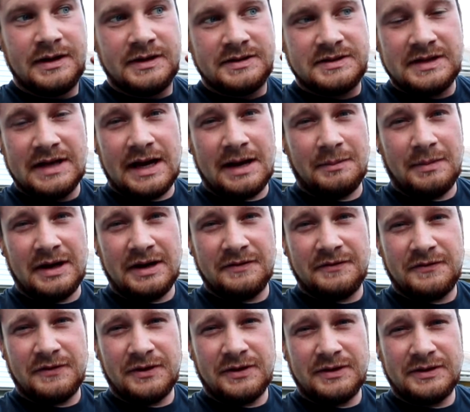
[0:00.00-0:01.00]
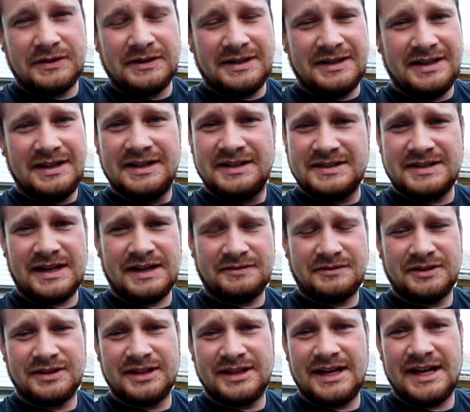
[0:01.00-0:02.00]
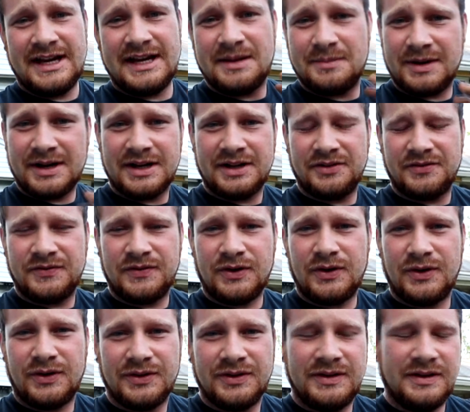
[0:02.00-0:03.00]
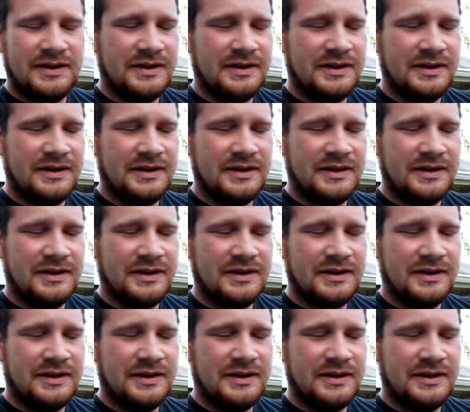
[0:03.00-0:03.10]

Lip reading: it's not my fault. It's not really anybody's fault.